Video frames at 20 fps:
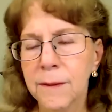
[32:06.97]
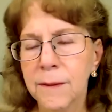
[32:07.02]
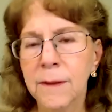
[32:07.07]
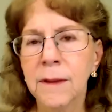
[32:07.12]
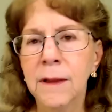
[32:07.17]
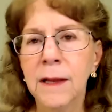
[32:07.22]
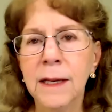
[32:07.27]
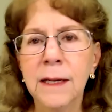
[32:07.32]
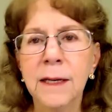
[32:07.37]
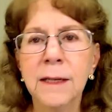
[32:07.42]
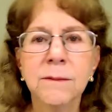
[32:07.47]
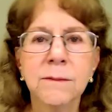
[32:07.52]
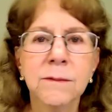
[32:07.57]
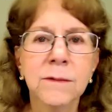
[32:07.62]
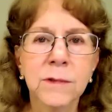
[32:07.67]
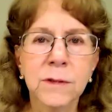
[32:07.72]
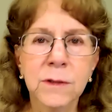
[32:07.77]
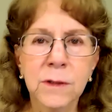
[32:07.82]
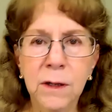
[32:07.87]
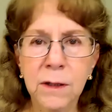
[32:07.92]
They
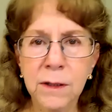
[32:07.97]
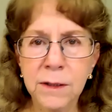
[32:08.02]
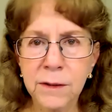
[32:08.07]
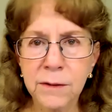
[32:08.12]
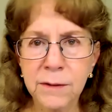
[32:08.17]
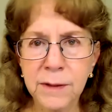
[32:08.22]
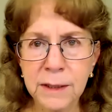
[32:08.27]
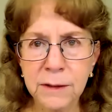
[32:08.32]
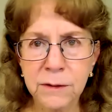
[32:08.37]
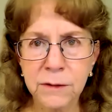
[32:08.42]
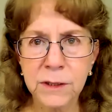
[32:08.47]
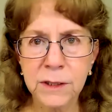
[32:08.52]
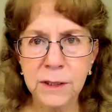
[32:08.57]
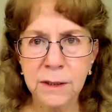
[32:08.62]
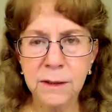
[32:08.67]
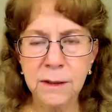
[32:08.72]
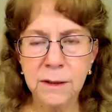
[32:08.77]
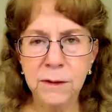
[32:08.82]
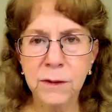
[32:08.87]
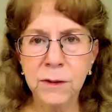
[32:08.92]
took all your
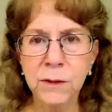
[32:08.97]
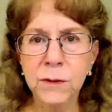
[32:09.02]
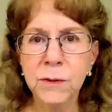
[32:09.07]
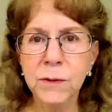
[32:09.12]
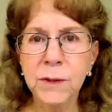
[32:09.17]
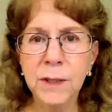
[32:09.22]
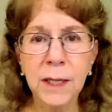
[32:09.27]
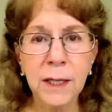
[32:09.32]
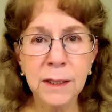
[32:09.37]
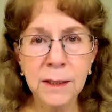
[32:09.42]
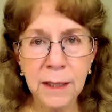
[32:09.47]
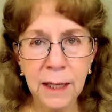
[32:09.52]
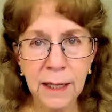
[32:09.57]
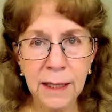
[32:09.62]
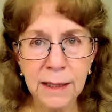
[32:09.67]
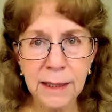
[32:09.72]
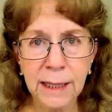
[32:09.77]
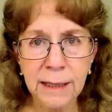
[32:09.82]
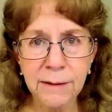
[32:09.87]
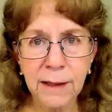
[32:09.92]
energy. You
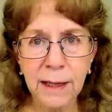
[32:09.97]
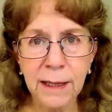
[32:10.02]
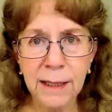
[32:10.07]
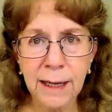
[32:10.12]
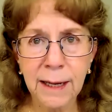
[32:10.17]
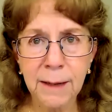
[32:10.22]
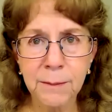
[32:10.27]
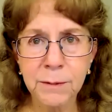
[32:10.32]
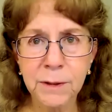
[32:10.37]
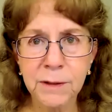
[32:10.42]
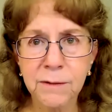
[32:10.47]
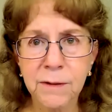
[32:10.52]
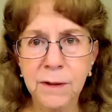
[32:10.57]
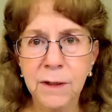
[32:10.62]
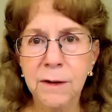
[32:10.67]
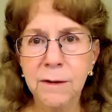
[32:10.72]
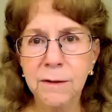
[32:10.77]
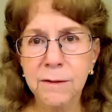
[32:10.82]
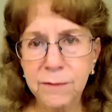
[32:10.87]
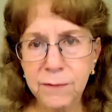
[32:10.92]
cannot let that happen.
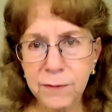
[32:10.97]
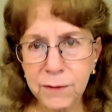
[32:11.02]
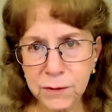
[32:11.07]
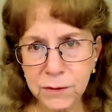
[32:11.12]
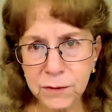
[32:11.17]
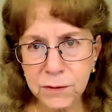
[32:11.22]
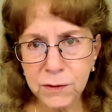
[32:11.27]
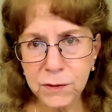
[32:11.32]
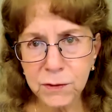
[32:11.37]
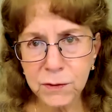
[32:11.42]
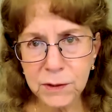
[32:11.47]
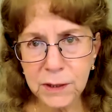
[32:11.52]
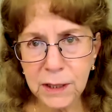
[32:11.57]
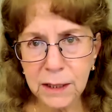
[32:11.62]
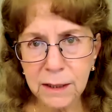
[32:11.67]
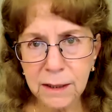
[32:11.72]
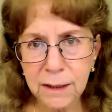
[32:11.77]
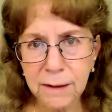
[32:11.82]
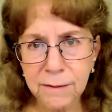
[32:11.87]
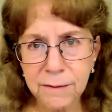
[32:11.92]
First, you
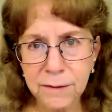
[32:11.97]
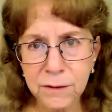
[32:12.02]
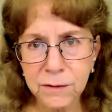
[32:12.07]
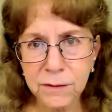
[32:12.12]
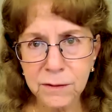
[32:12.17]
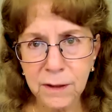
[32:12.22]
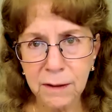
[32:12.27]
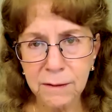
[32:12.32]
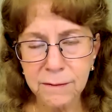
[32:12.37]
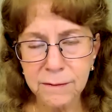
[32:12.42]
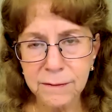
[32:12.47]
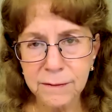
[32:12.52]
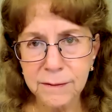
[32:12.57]
take care of yourself.